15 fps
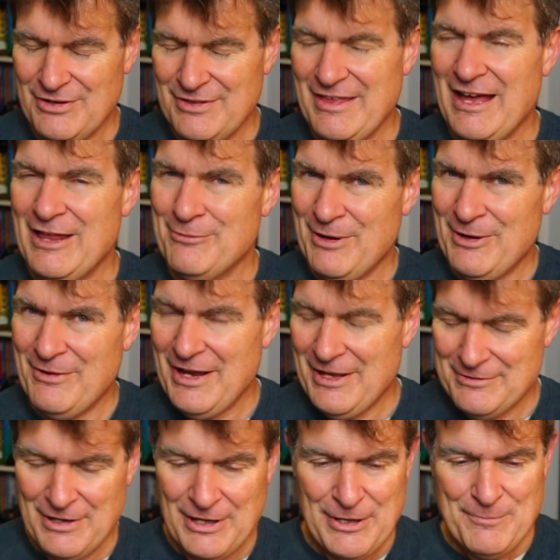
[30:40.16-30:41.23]
other way
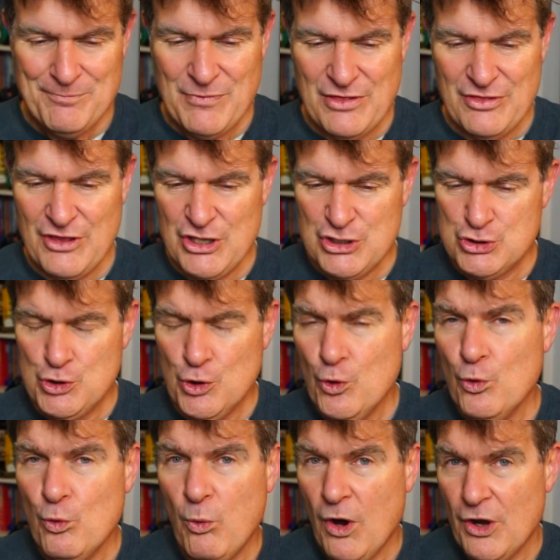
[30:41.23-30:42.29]
around. The
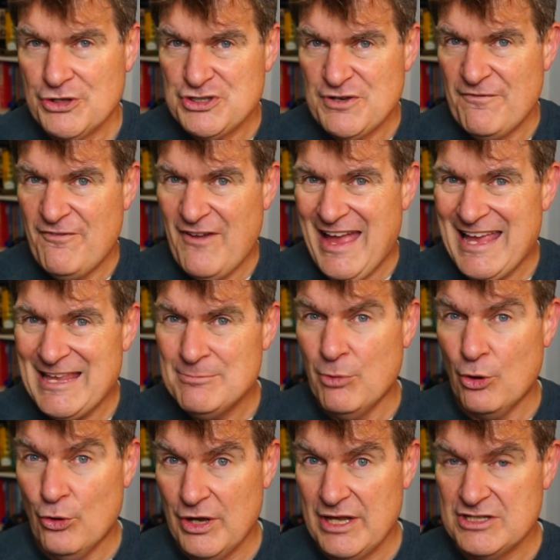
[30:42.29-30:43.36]
Tool watch
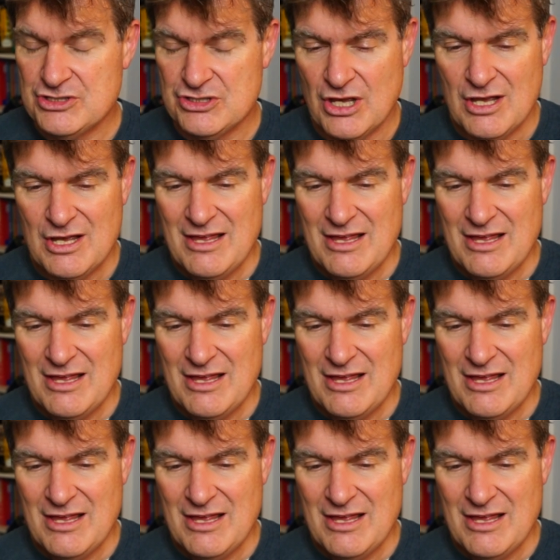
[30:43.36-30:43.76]
fanboys,